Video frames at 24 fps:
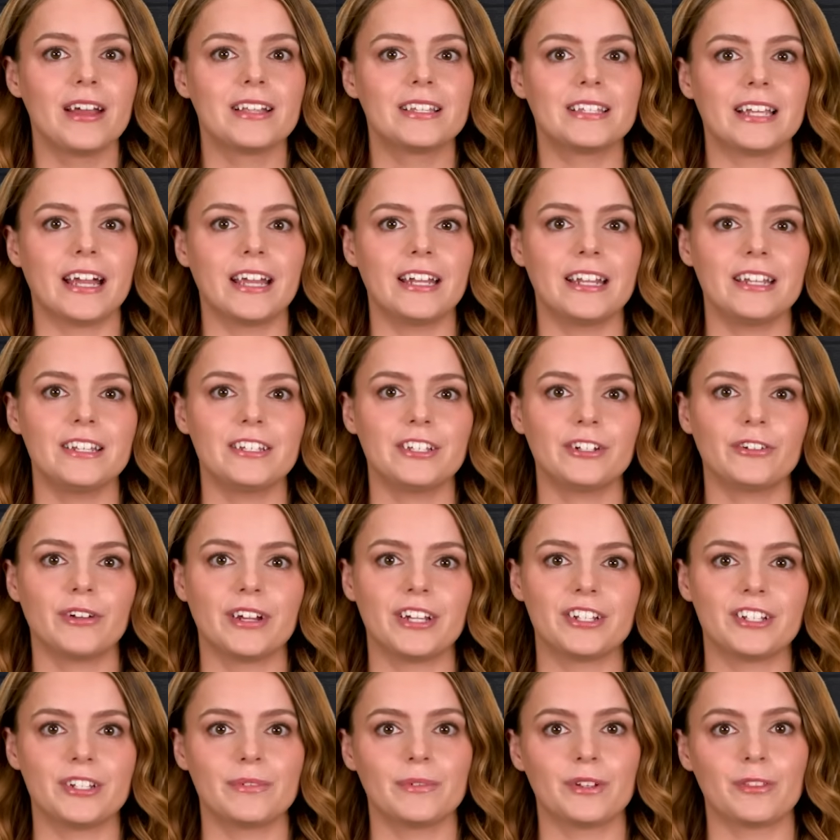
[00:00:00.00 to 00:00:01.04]
Tight
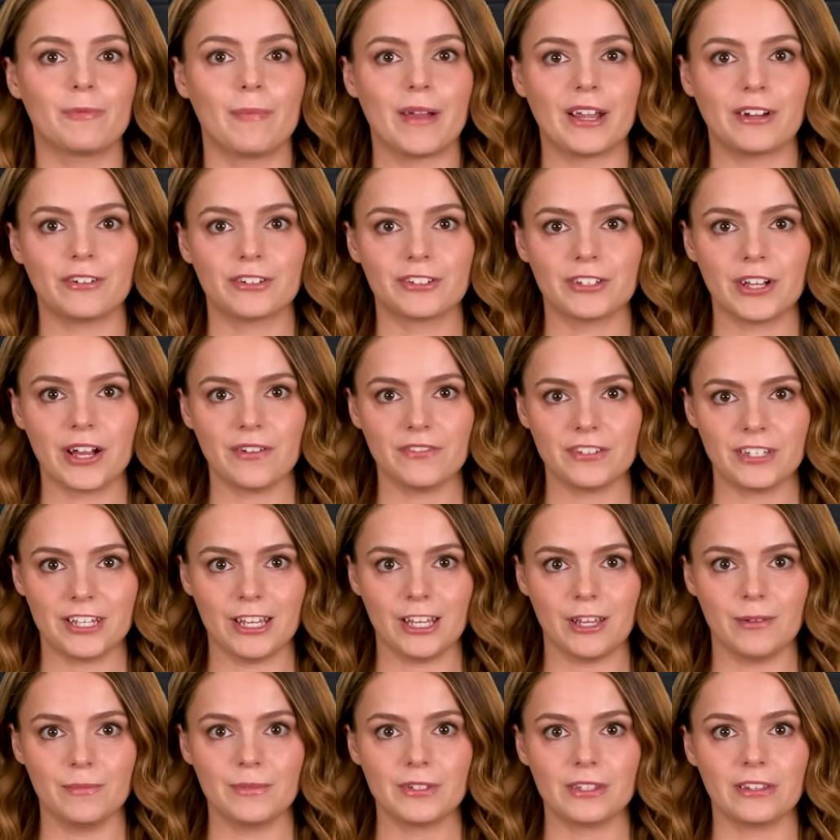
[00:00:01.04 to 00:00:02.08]
integration with Microsoft
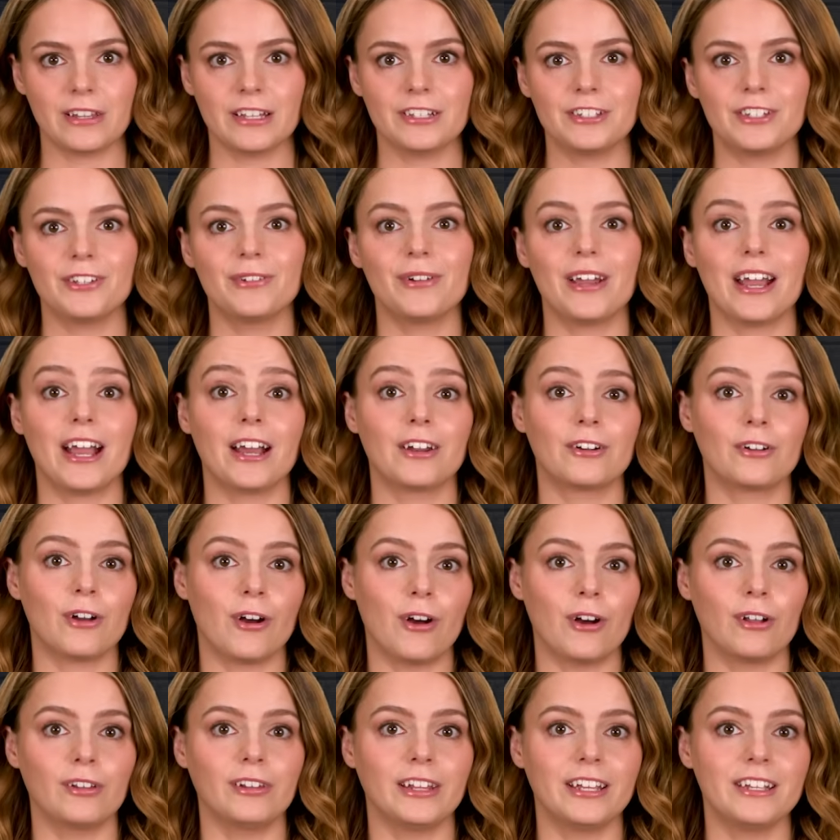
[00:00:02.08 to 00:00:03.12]
Teams lets you add
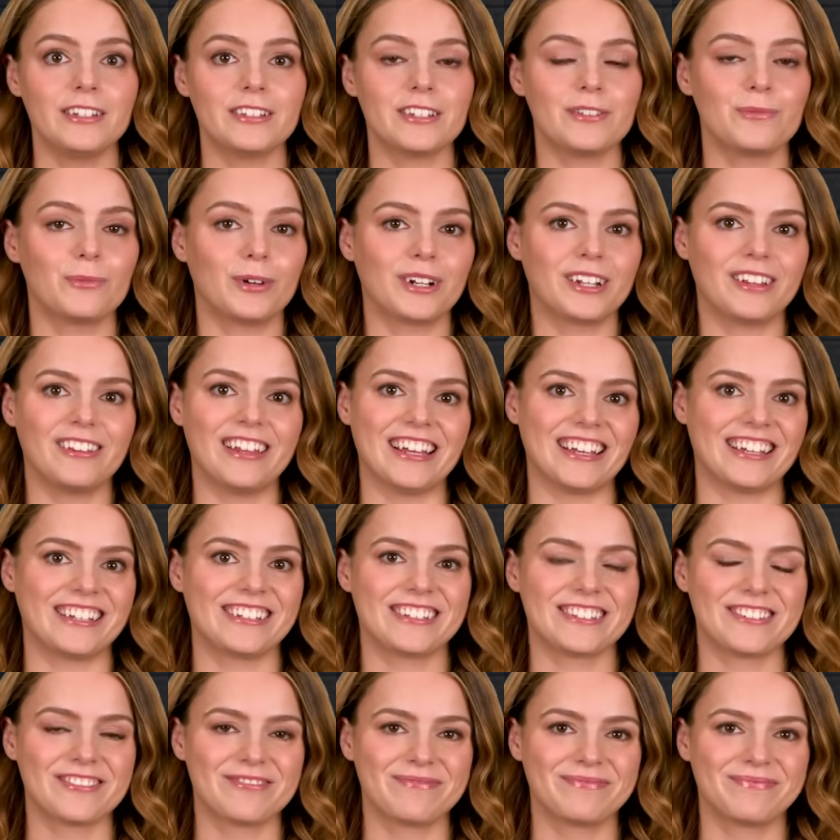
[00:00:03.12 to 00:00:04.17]
call links in one
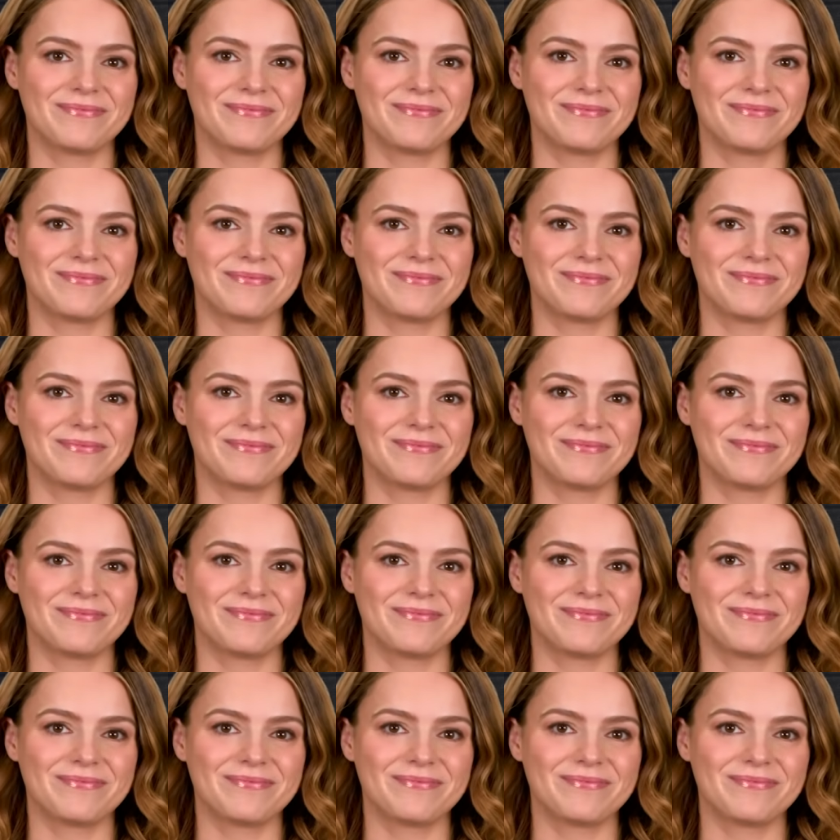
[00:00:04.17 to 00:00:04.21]
click.